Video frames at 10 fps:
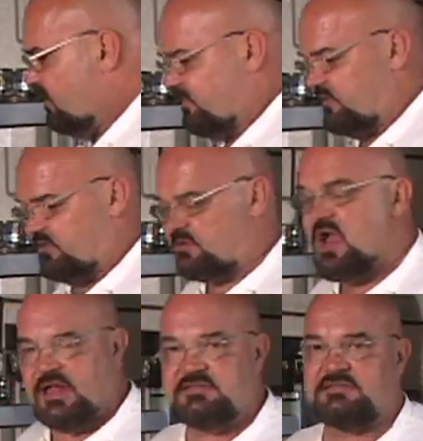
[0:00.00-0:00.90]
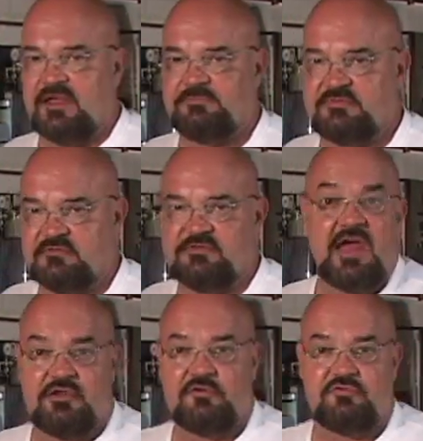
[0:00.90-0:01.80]
the concept of
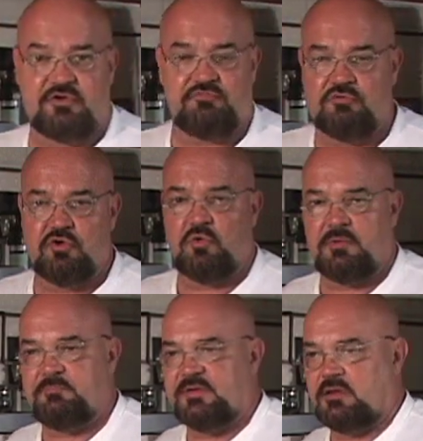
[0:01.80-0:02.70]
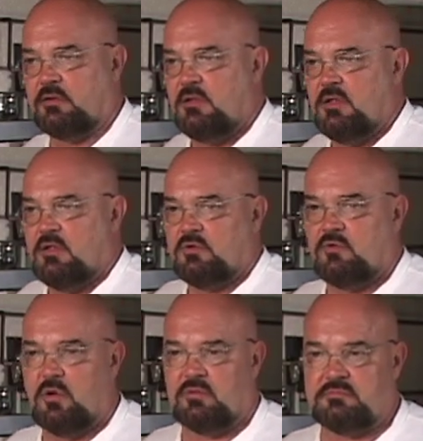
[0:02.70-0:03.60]
not using roux and being,
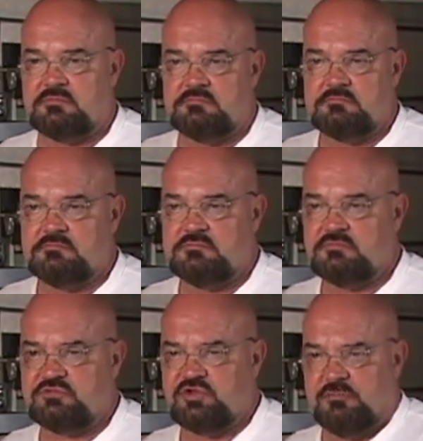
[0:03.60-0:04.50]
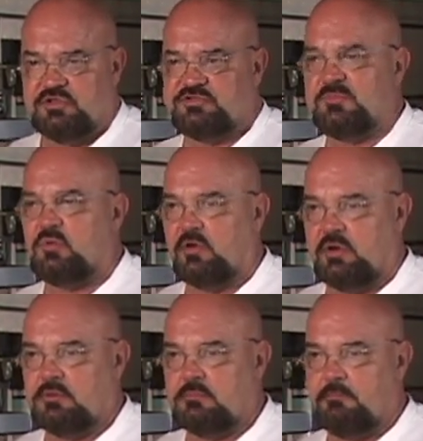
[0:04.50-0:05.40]
quote, so much
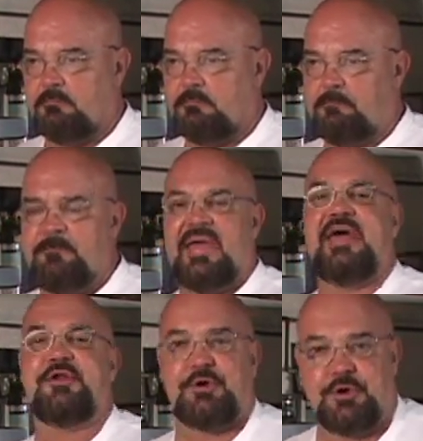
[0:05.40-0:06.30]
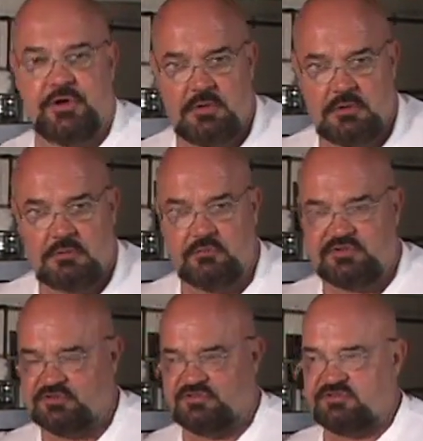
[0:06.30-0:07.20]
more better,
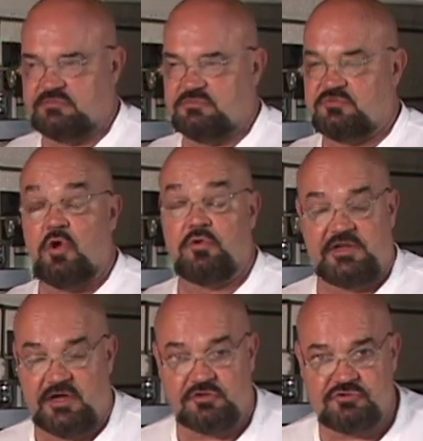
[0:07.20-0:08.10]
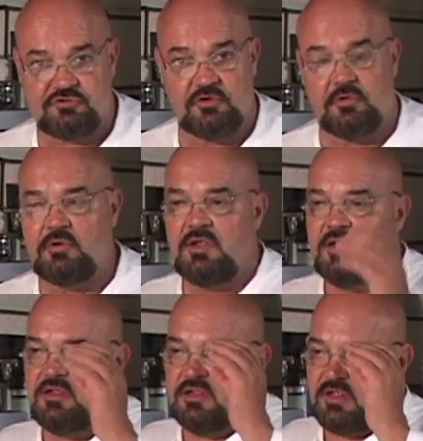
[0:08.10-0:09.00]
which is totally untrue,
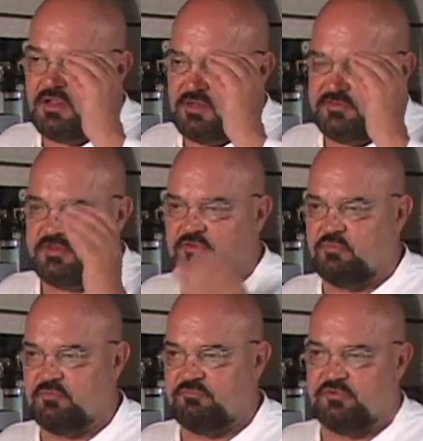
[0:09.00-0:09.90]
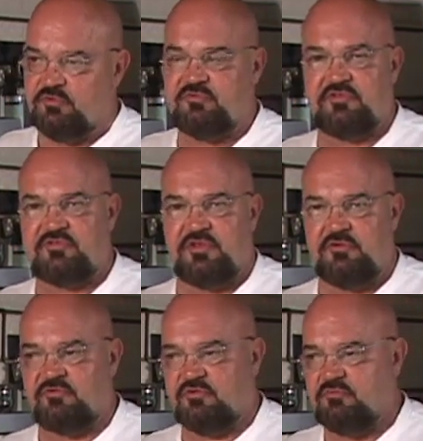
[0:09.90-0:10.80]
that you would reduce instead of
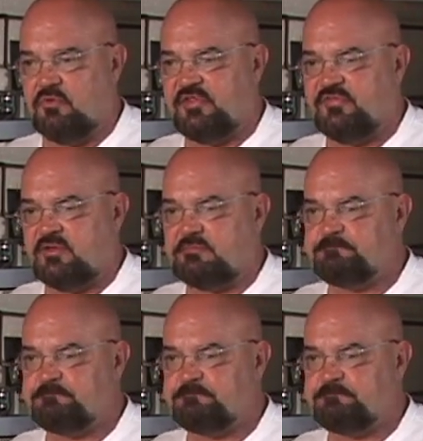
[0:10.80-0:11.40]
using roux. I think